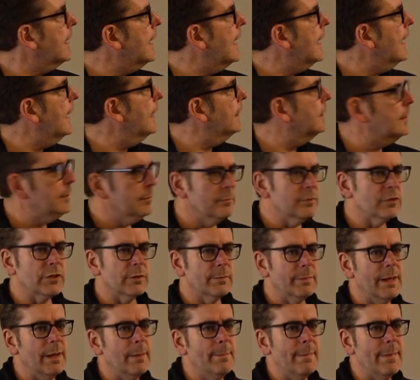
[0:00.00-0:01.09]
and it should
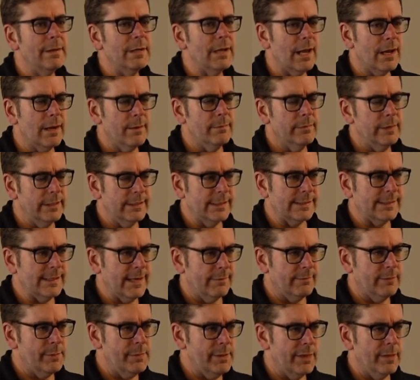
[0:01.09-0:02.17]
be a not a it doesn't
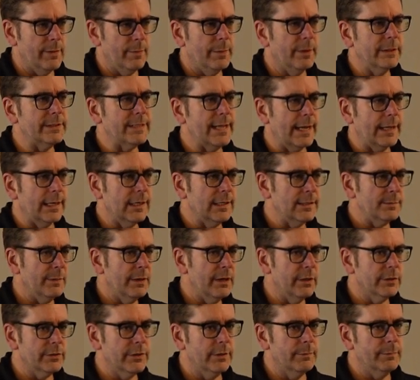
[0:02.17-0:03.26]
have to be the protagonist, but
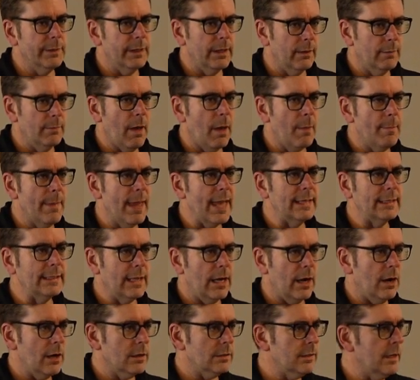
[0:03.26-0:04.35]
it should be a, a main
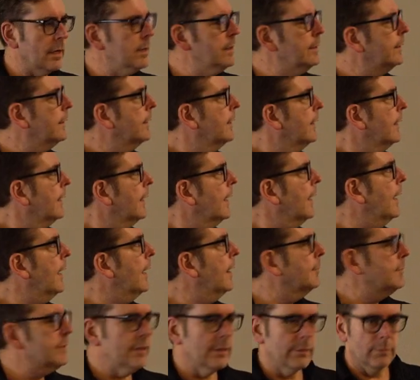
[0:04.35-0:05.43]
character. Um,
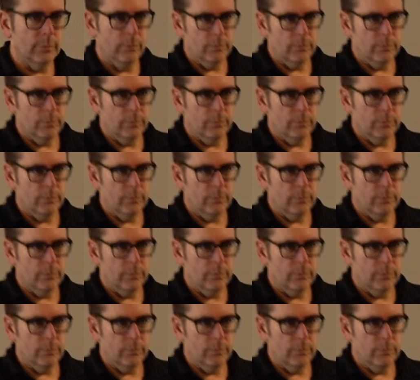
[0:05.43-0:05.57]
so